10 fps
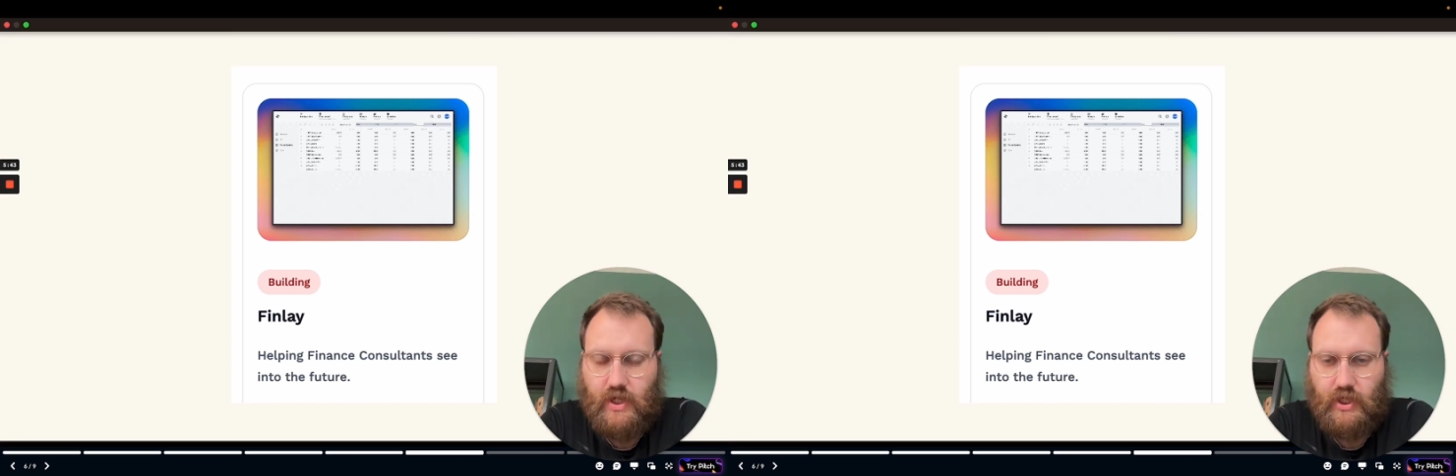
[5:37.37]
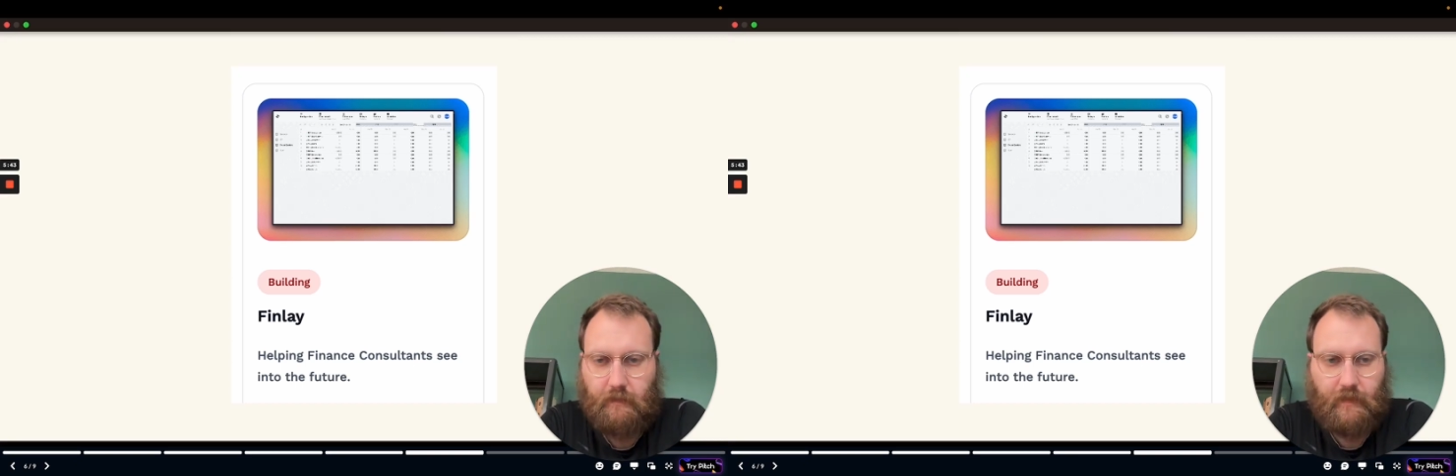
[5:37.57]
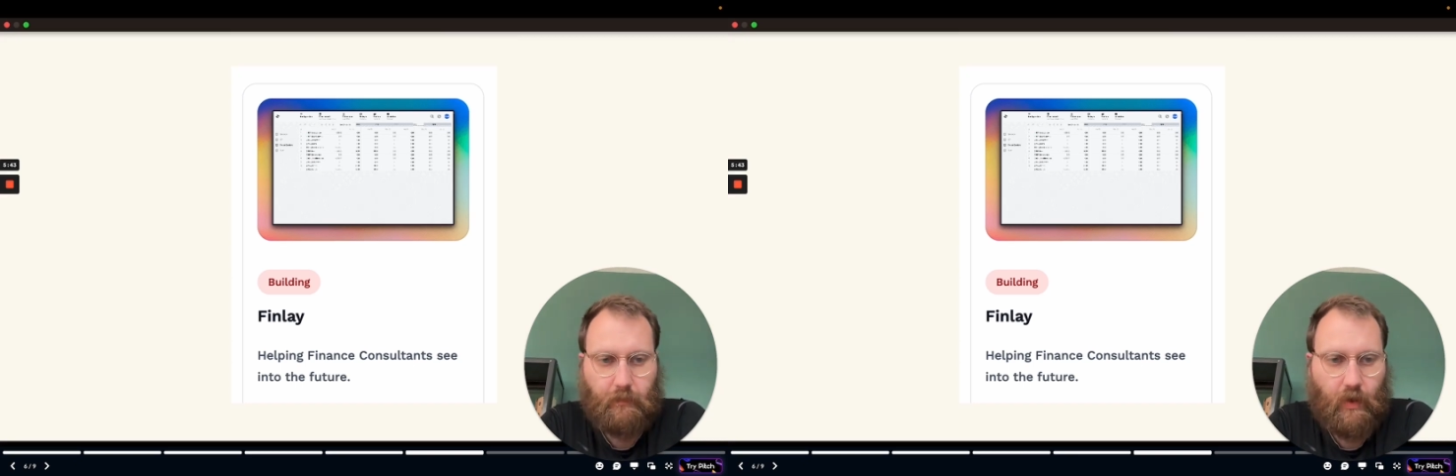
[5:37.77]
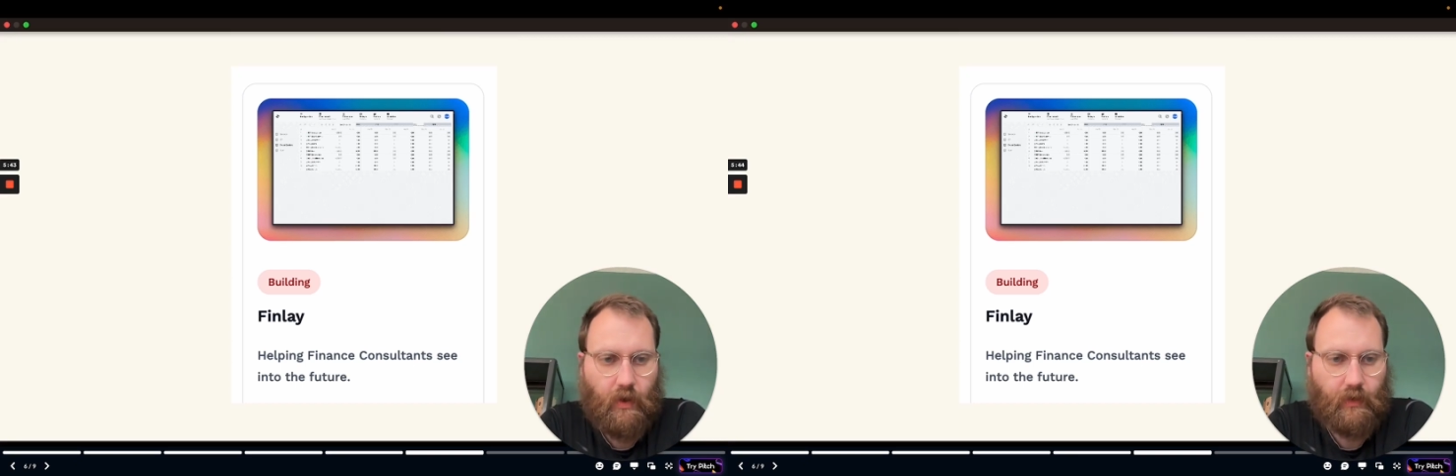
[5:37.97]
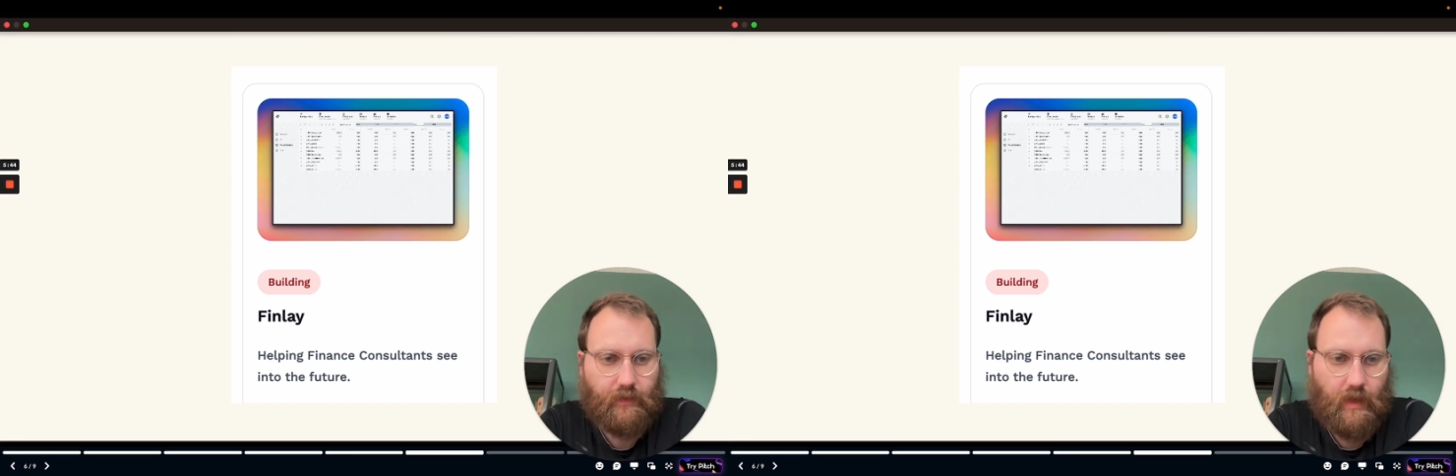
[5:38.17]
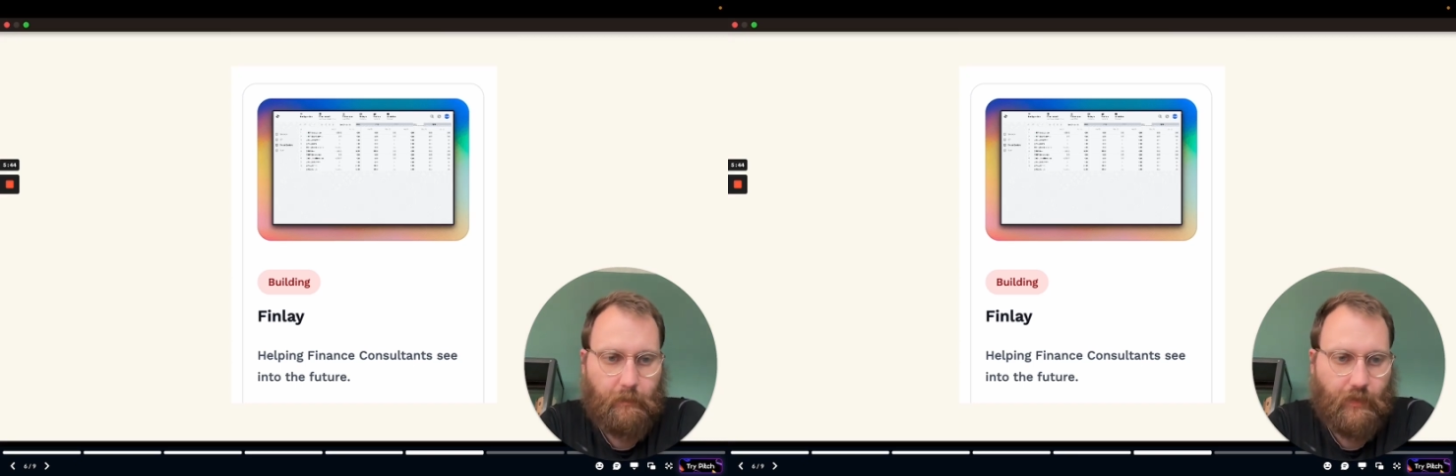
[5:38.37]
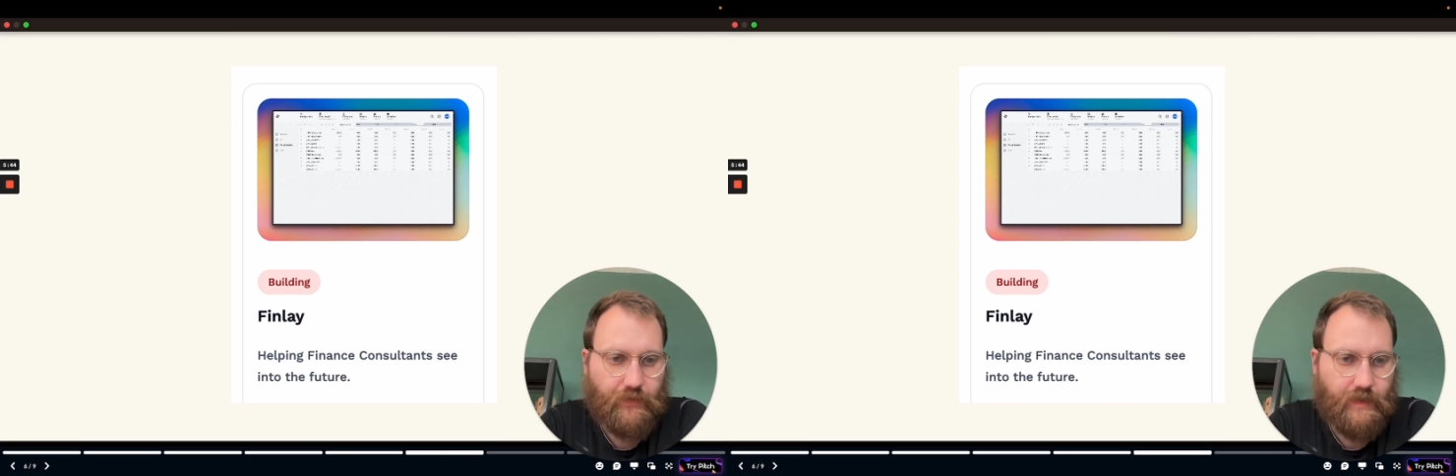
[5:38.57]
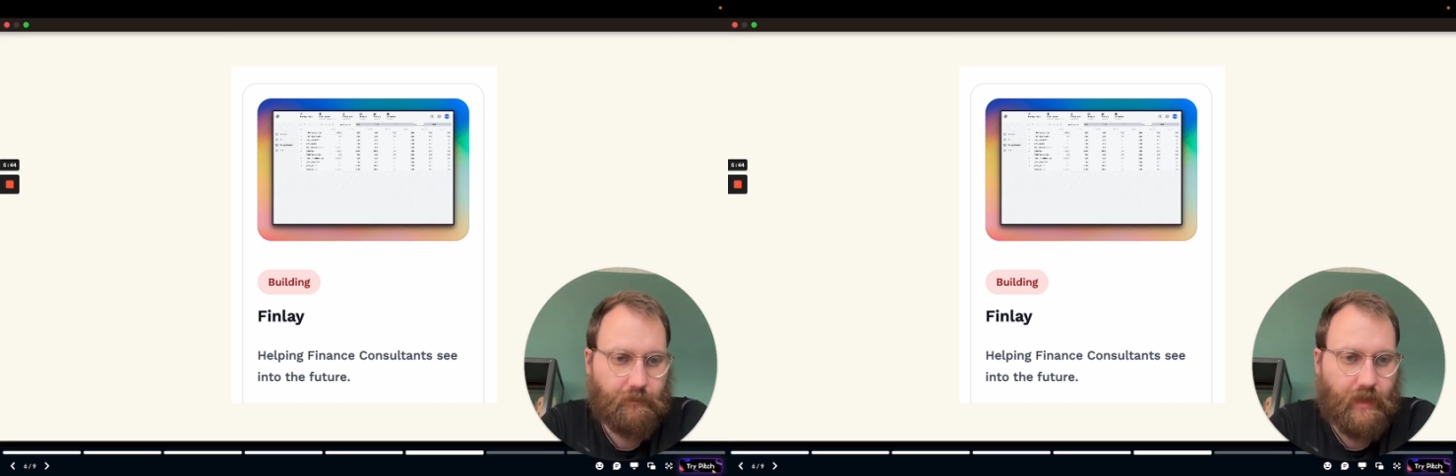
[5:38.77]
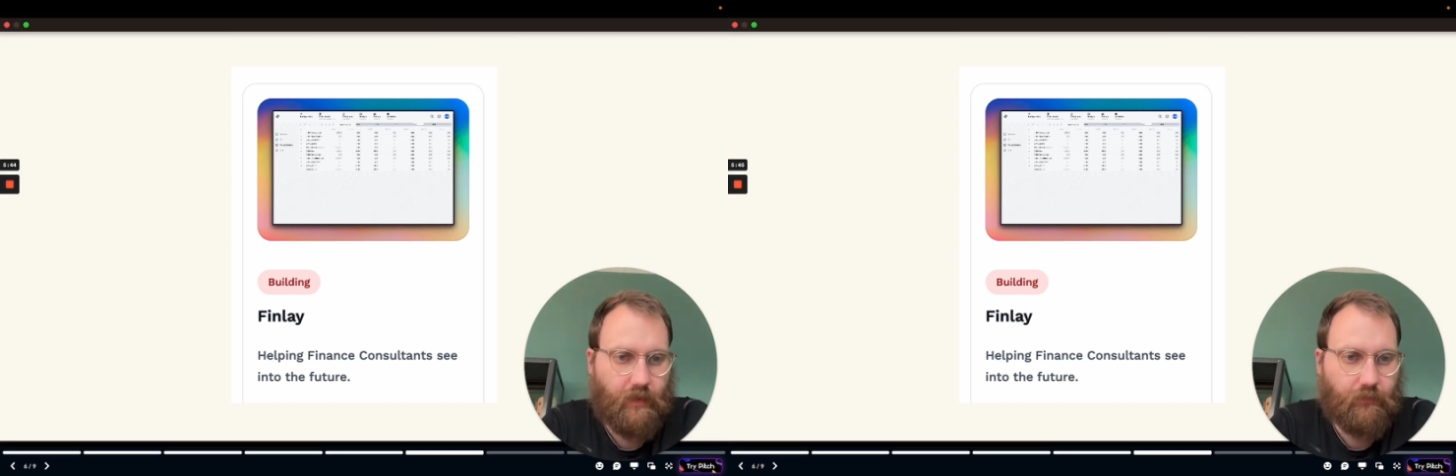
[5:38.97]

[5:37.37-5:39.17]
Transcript: shape the product and build something